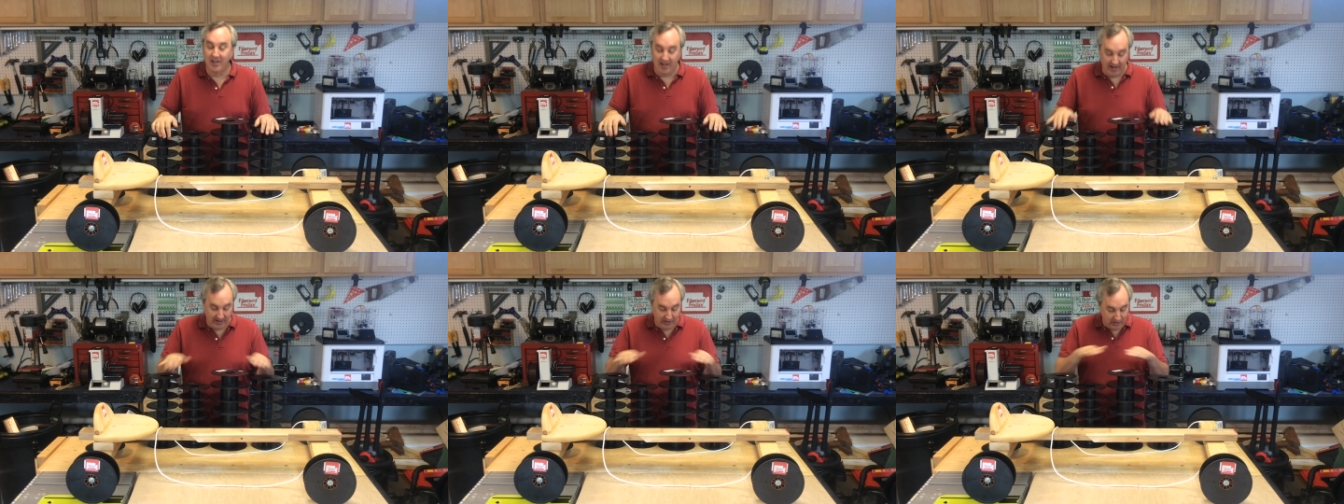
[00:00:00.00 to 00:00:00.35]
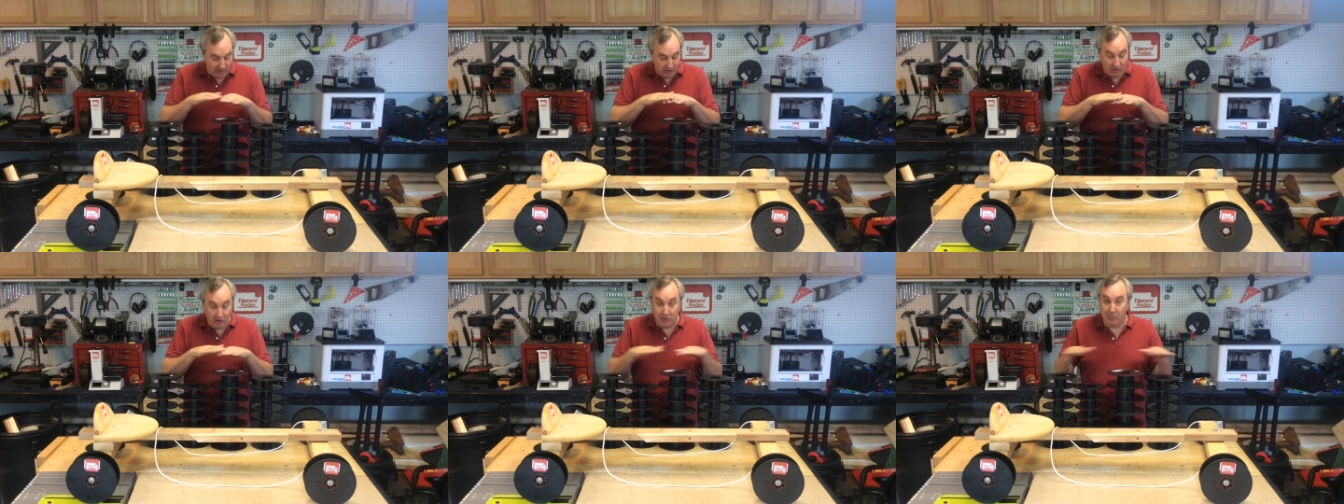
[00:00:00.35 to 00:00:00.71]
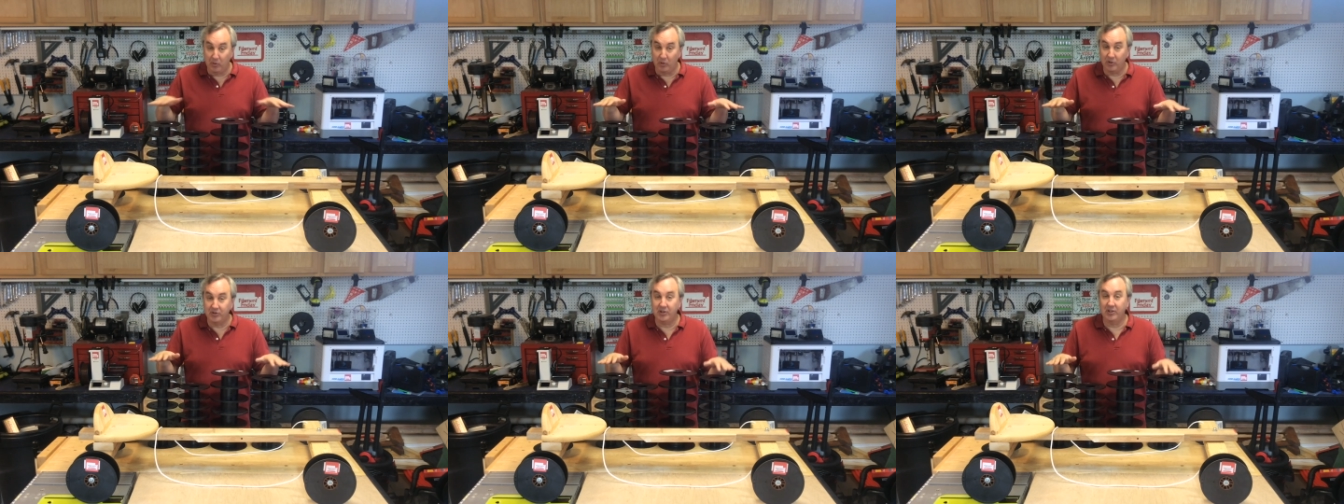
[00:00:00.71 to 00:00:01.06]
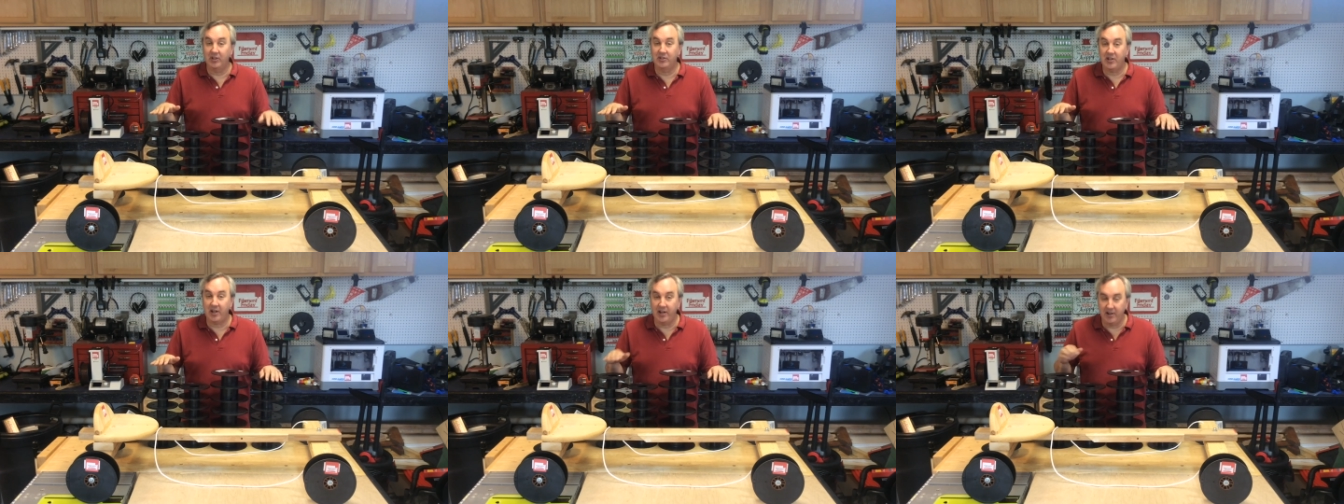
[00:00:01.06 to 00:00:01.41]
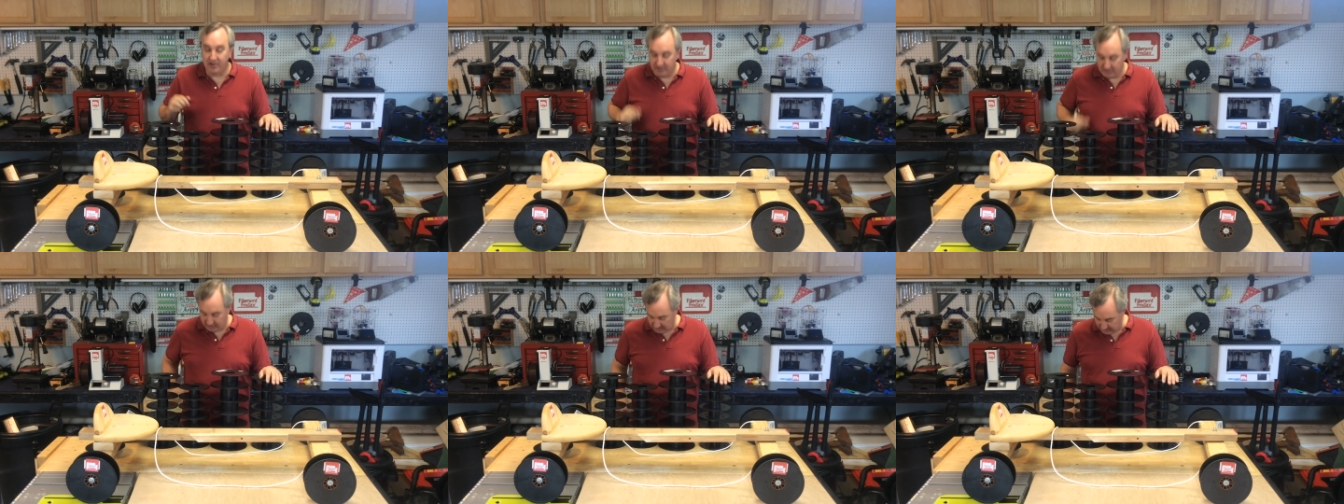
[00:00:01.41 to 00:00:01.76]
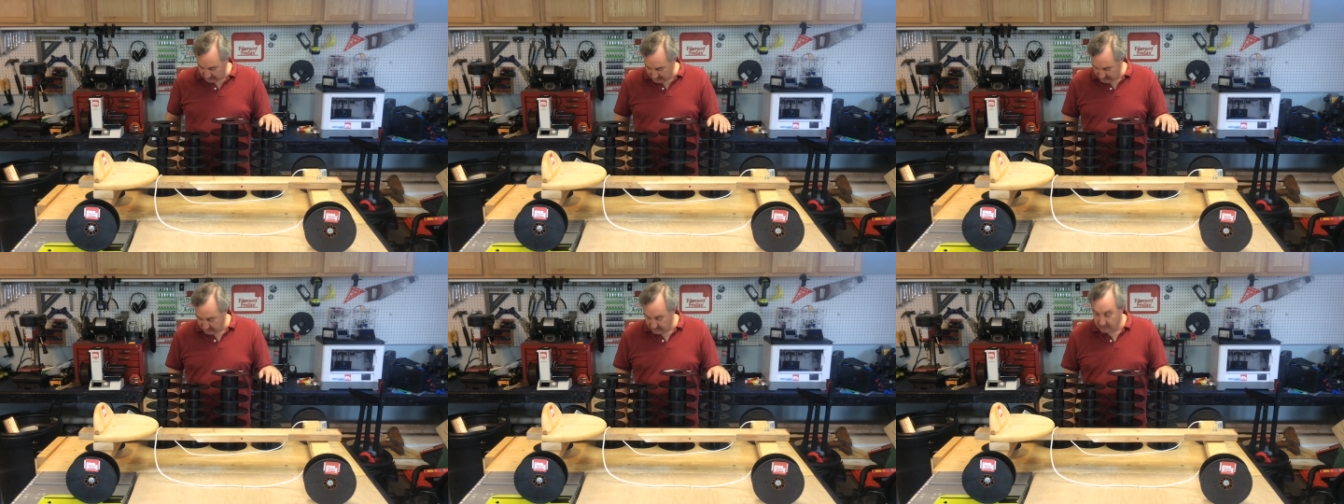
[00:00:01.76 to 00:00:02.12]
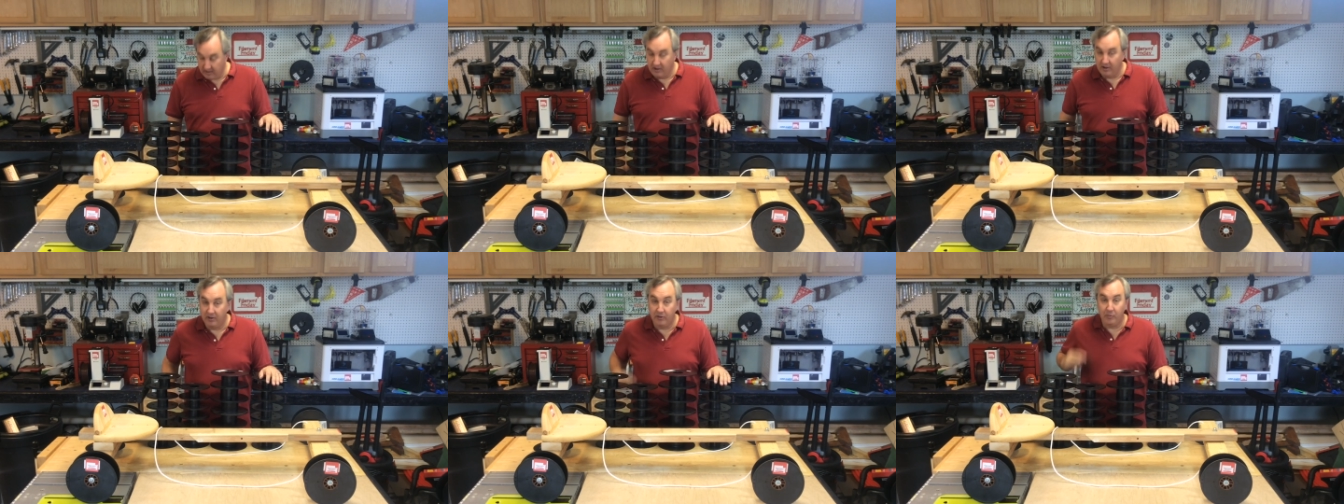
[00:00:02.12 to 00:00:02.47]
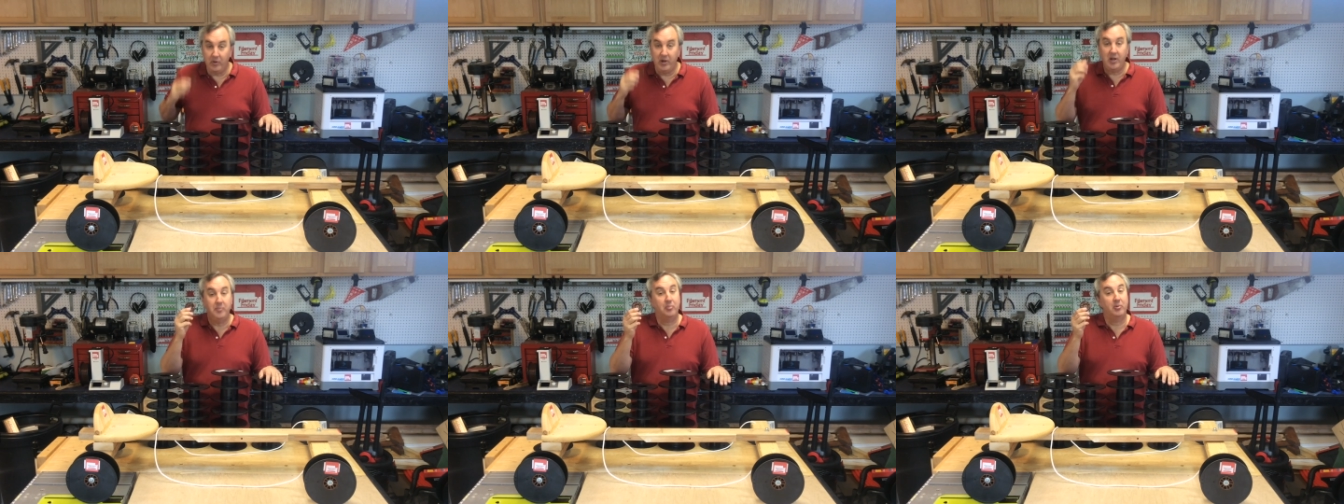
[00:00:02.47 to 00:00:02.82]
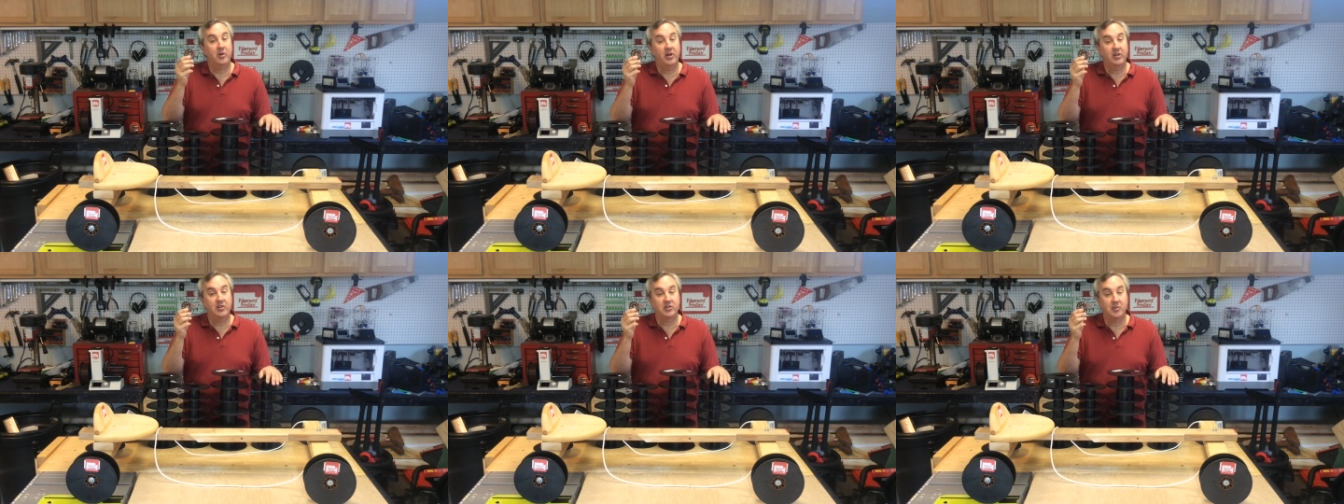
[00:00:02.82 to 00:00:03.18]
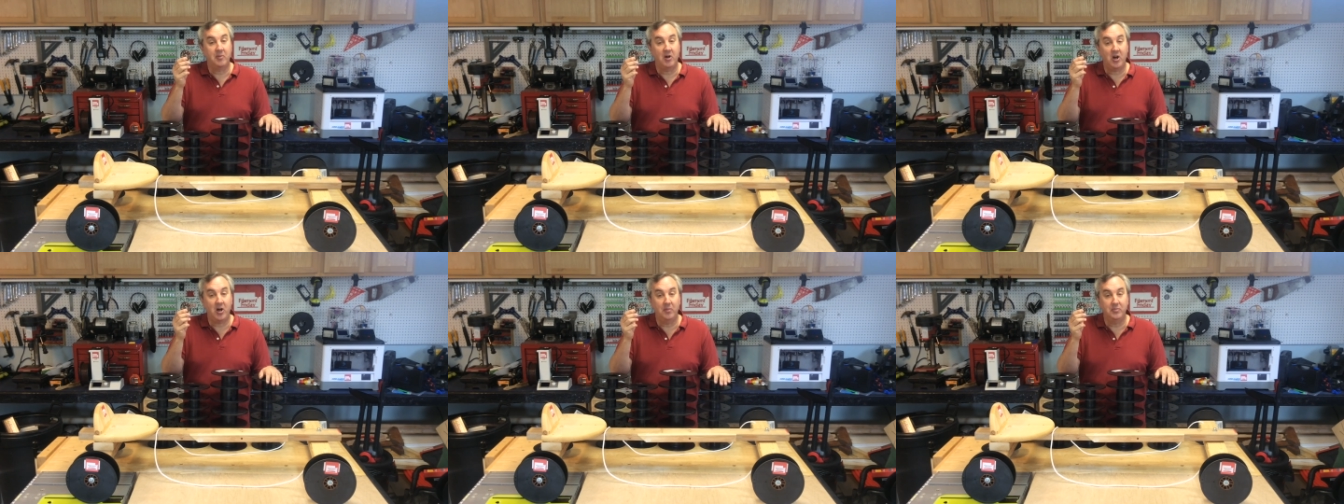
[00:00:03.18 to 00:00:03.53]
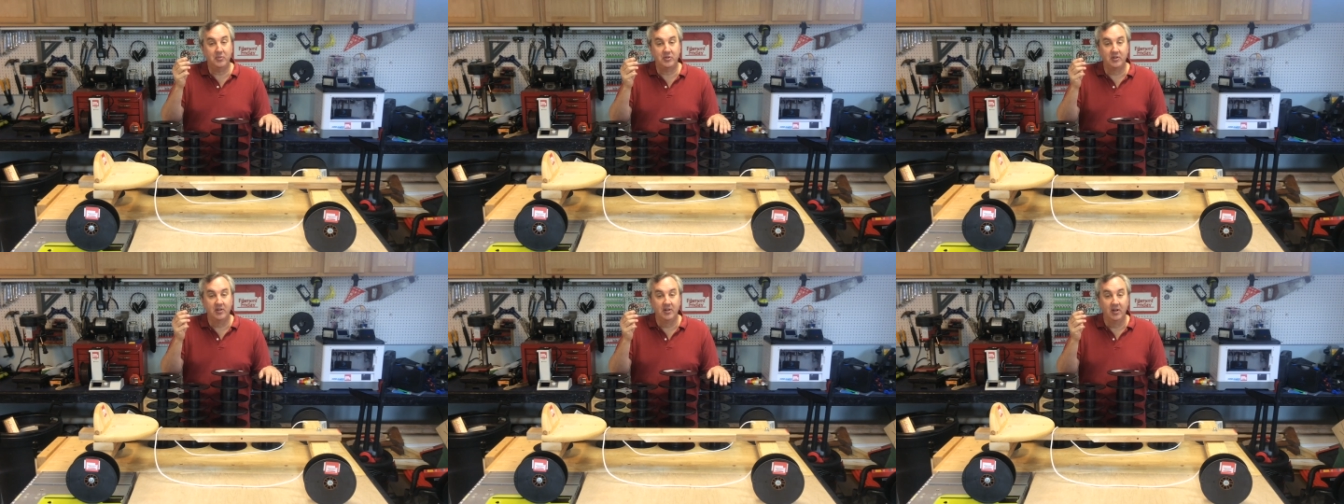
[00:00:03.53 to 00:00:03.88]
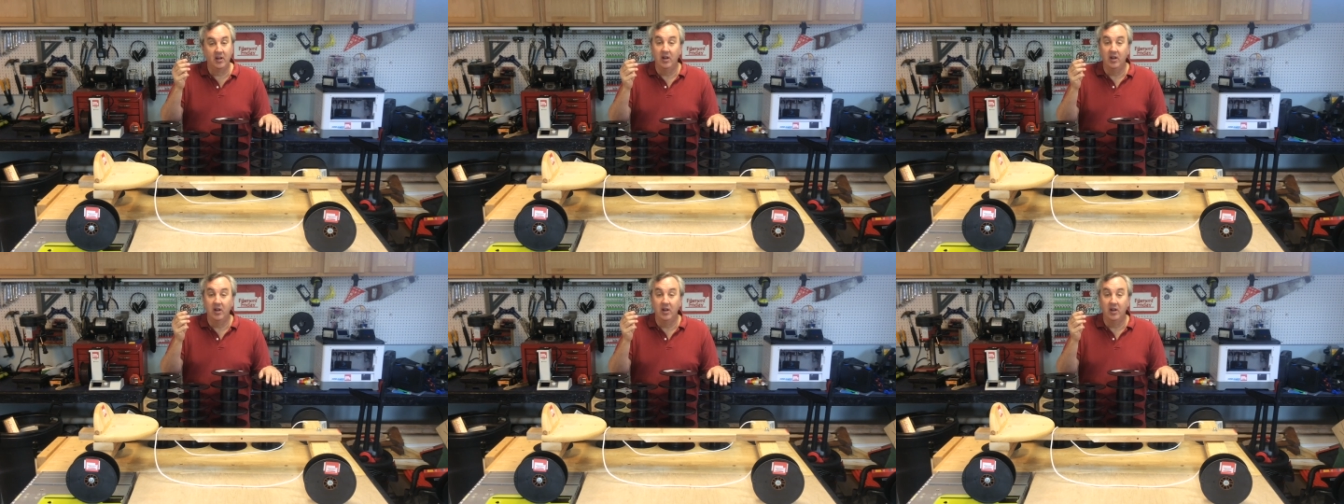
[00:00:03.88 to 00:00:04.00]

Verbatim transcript: I turned the spools into tires, 3D printed some hubs,